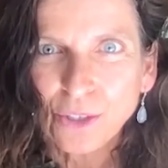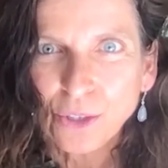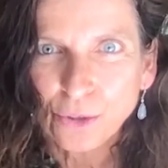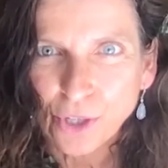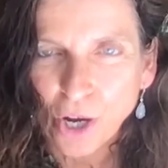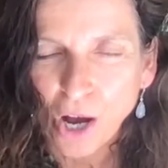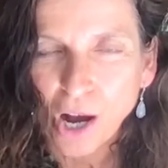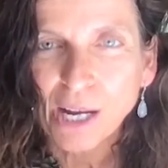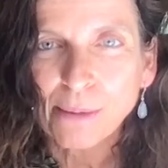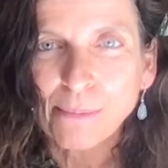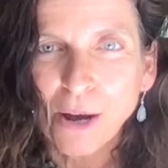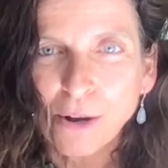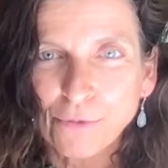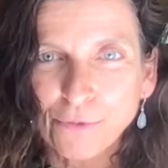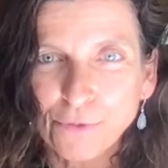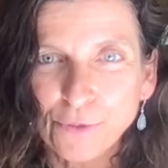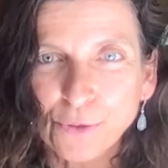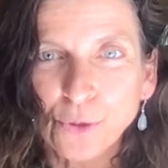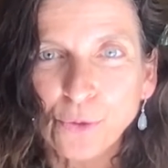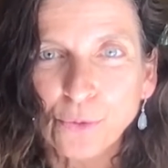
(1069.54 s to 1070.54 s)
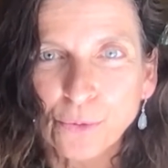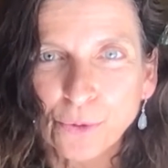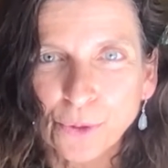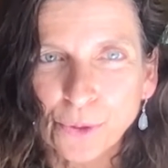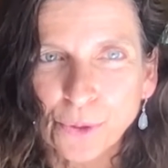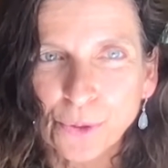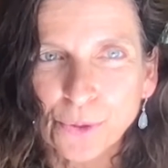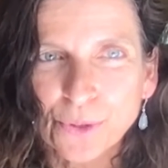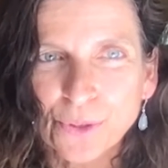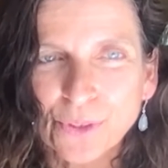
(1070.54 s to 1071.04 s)
You talk about food
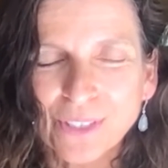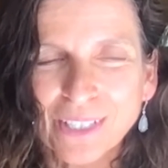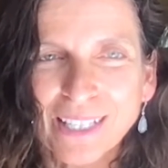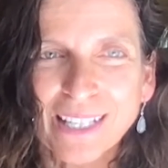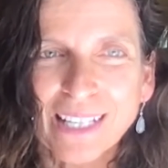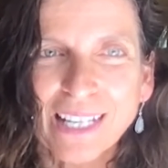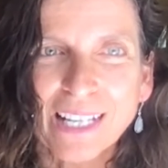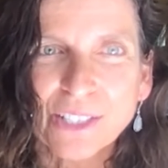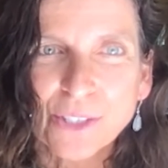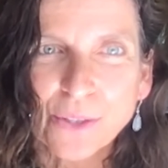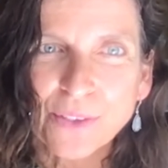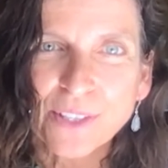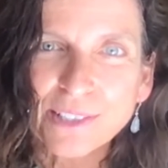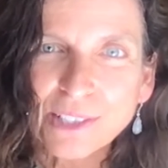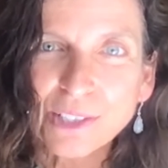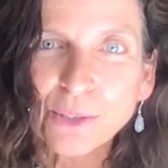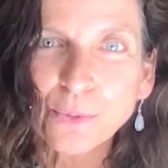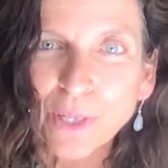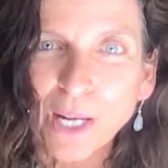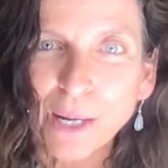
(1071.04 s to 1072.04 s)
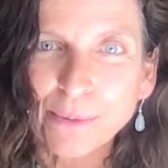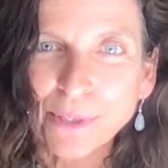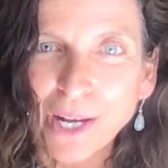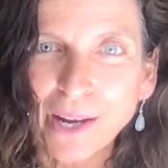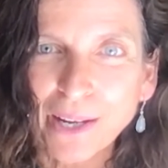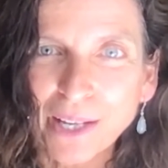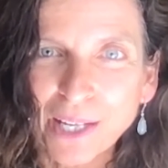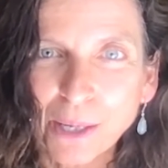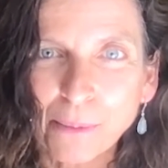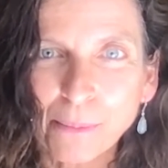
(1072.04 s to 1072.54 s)
roots. So this is what I'm
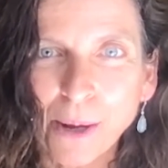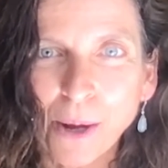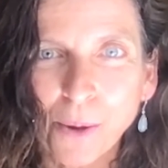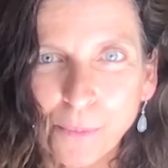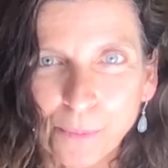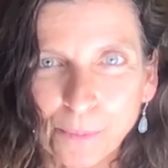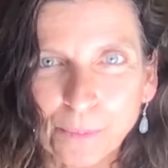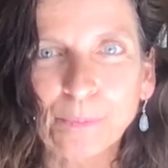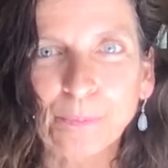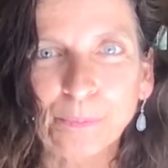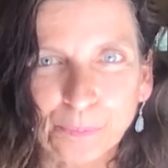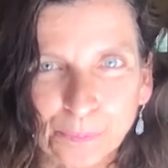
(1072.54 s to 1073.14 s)
talking about.